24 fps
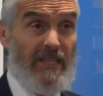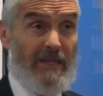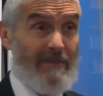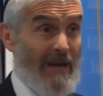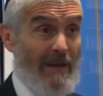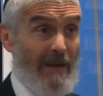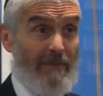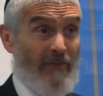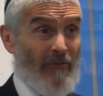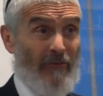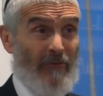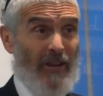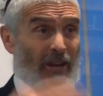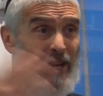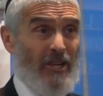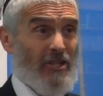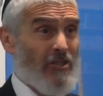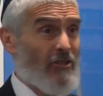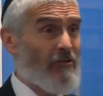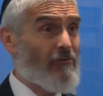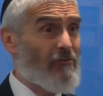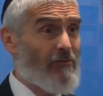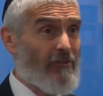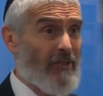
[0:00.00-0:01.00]
It might be
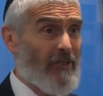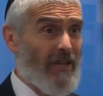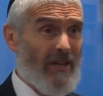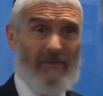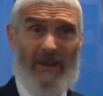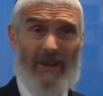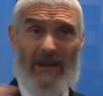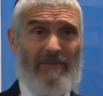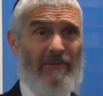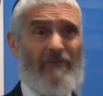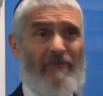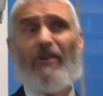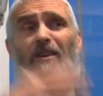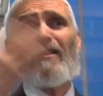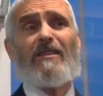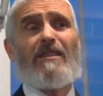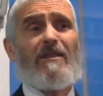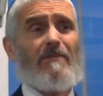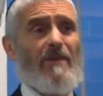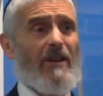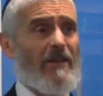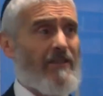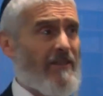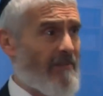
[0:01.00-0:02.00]
financial ruin. It might be
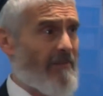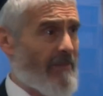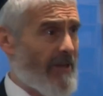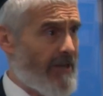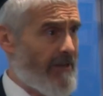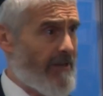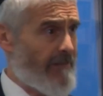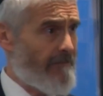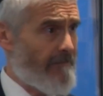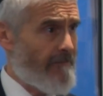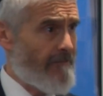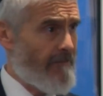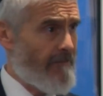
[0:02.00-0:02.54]
vast amounts of money.